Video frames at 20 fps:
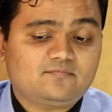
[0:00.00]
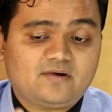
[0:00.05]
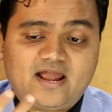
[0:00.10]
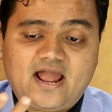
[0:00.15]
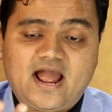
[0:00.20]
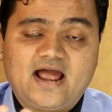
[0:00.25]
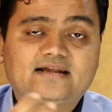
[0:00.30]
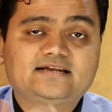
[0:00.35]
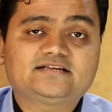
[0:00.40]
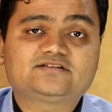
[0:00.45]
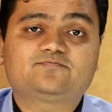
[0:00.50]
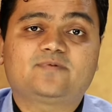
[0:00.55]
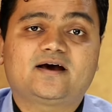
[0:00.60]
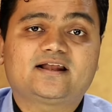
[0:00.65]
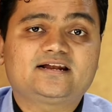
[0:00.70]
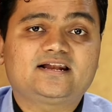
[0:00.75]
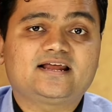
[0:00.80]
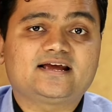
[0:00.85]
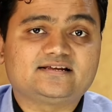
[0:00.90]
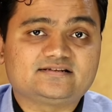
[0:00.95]
my hand is
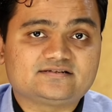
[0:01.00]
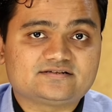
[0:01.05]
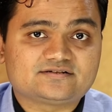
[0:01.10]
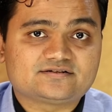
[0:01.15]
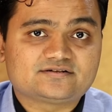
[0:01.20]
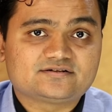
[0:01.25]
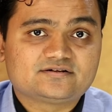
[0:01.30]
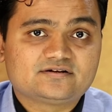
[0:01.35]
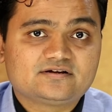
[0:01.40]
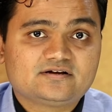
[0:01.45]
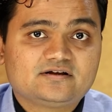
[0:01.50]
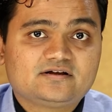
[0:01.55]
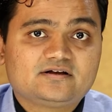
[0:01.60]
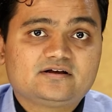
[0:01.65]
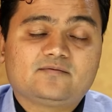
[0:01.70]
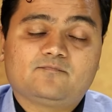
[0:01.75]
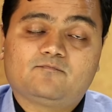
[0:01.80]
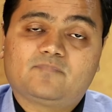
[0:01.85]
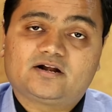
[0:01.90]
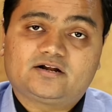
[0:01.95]
paralyzed.
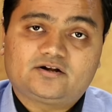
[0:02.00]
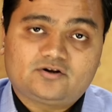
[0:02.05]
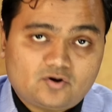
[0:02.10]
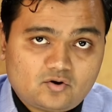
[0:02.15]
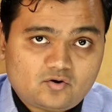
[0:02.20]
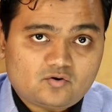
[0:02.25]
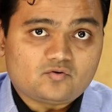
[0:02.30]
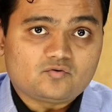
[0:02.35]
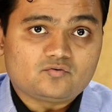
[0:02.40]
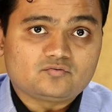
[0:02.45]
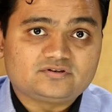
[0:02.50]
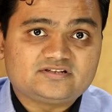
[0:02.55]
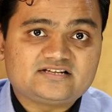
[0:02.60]
But no,